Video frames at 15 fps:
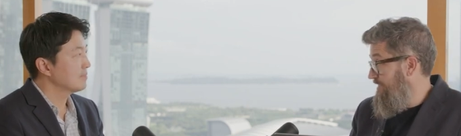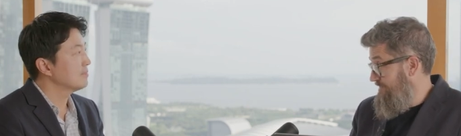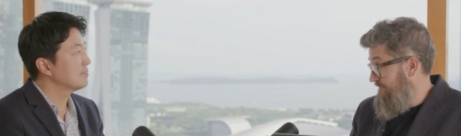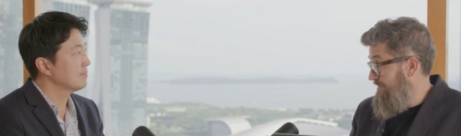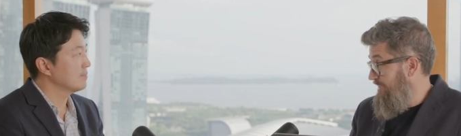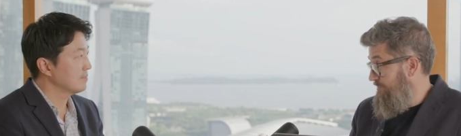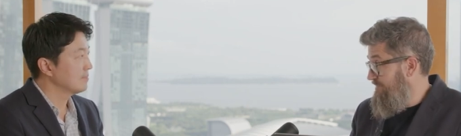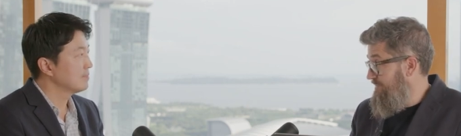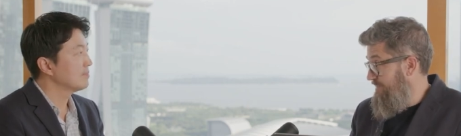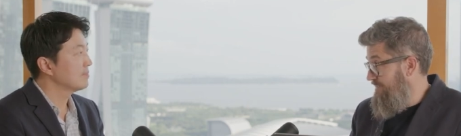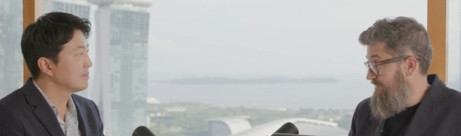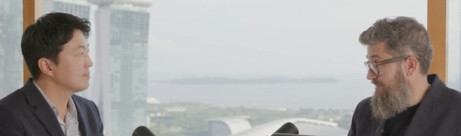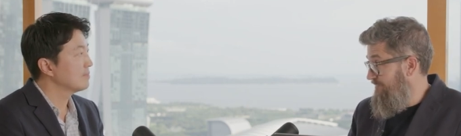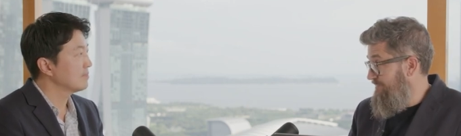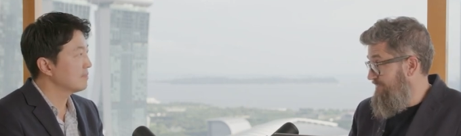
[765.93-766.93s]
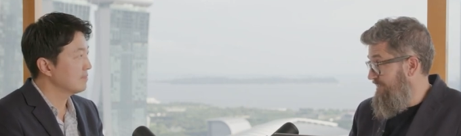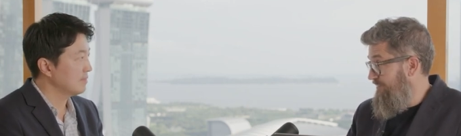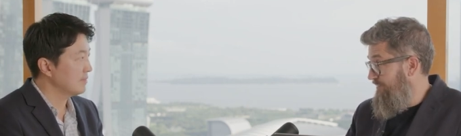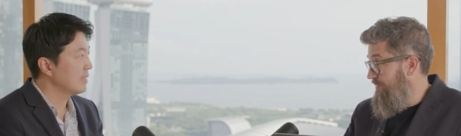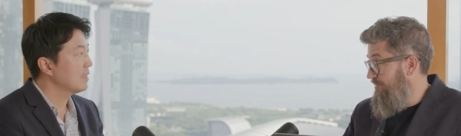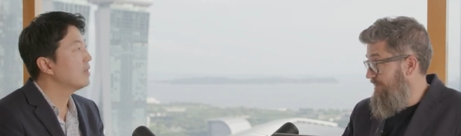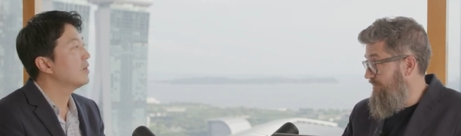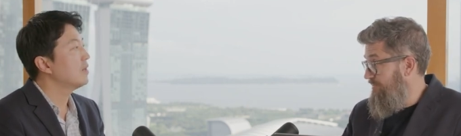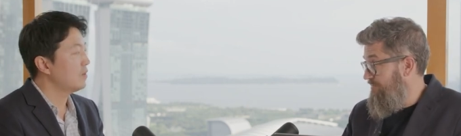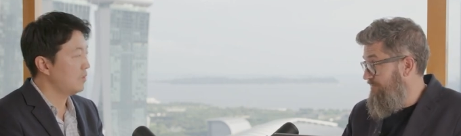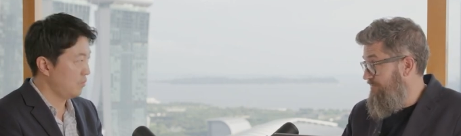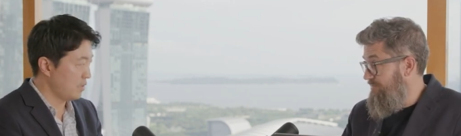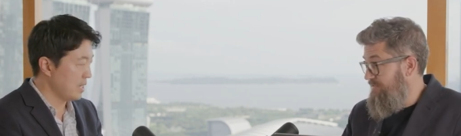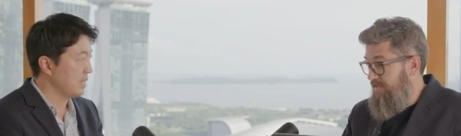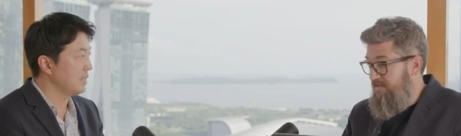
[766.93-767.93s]
Speaker 1: than mm -hmm. substantive. Is that a fair
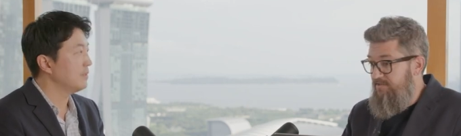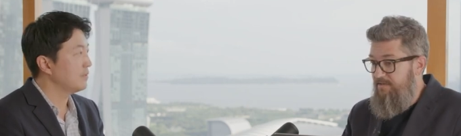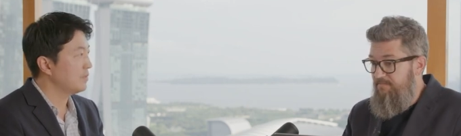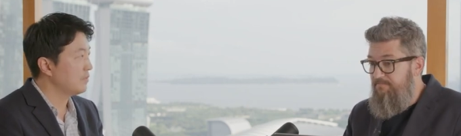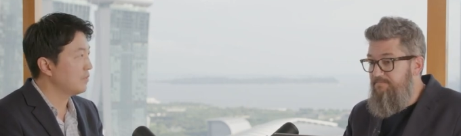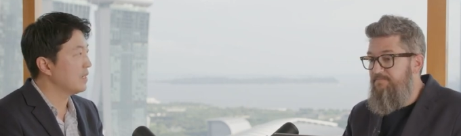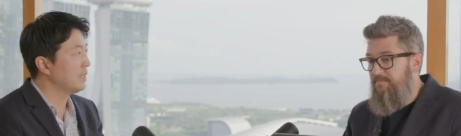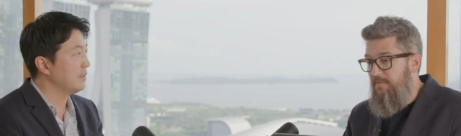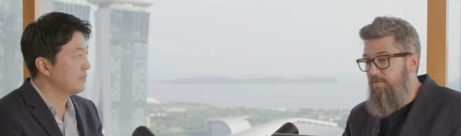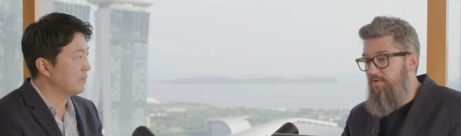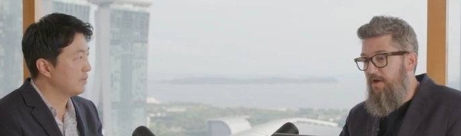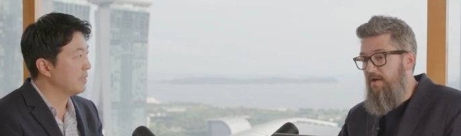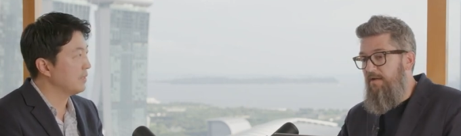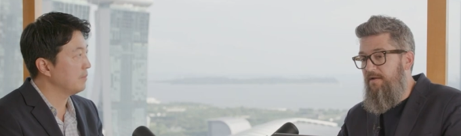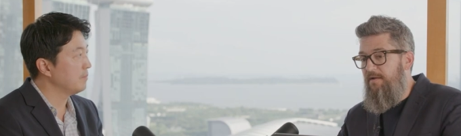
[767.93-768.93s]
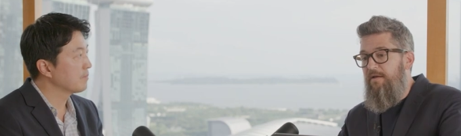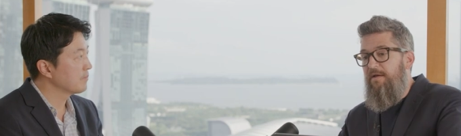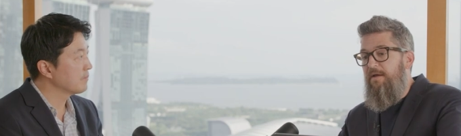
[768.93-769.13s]
characterization? Right. Right. Okay. Right.